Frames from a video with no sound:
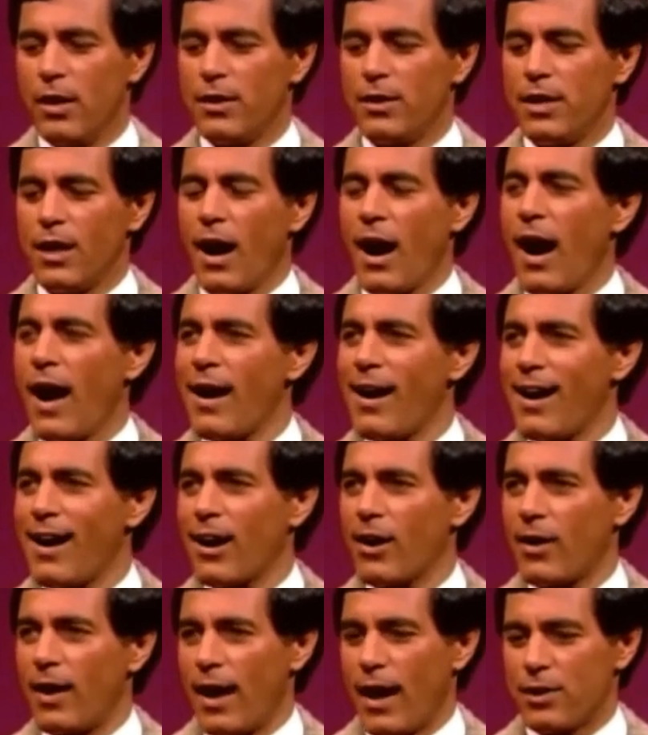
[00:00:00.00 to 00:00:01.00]
the
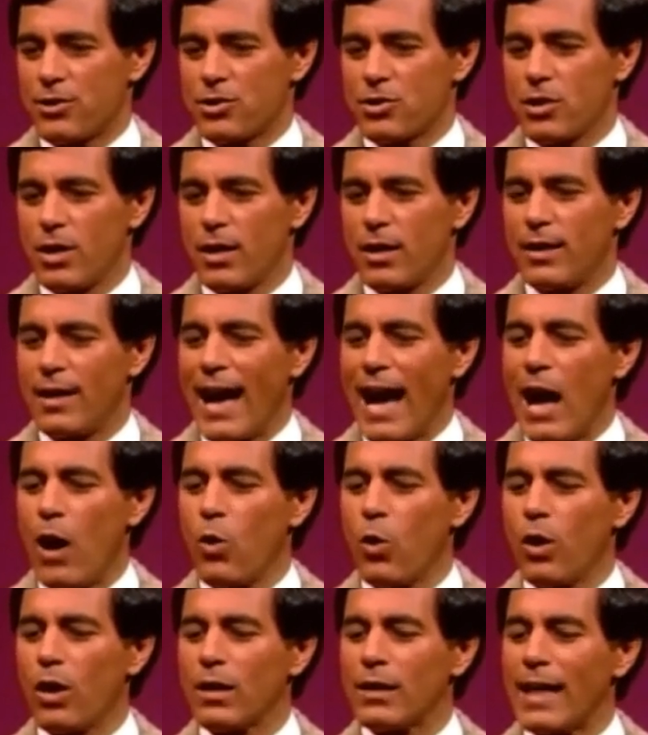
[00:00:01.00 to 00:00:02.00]
IRS
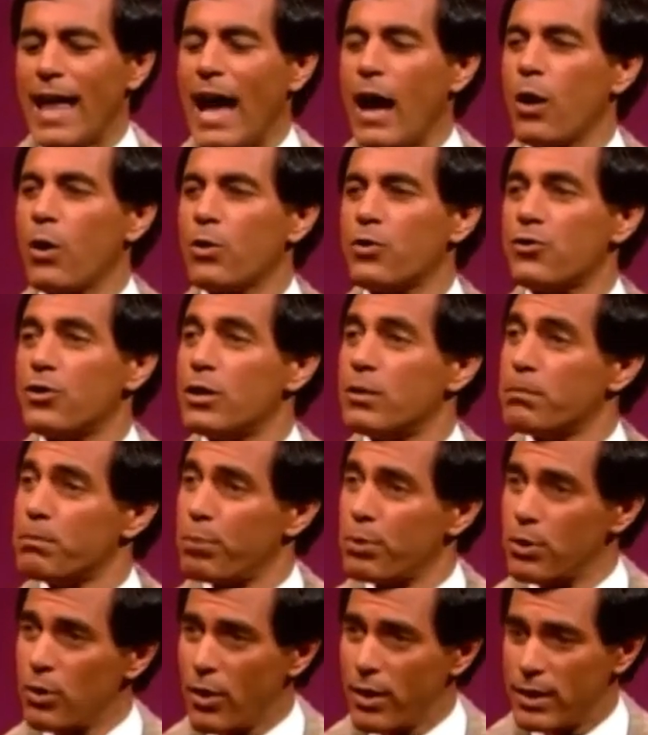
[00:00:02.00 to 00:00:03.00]
now allows
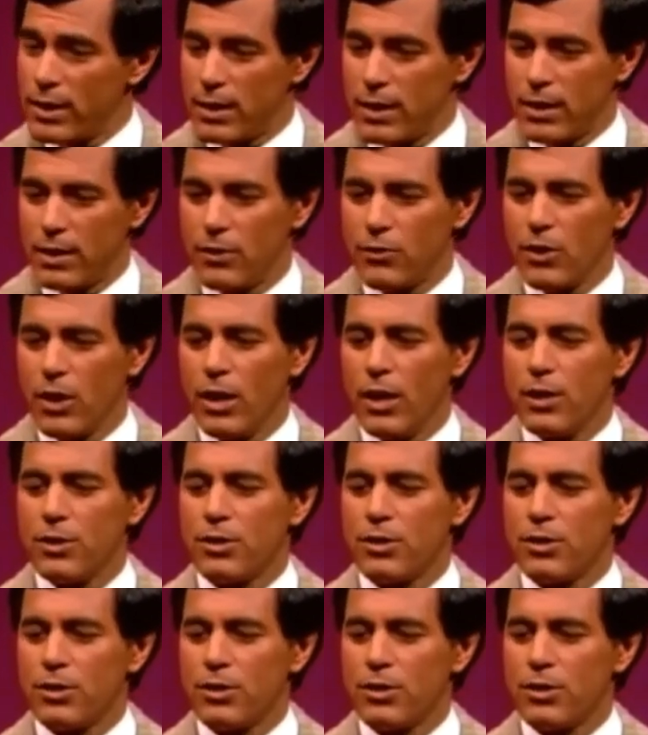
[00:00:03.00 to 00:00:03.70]
employees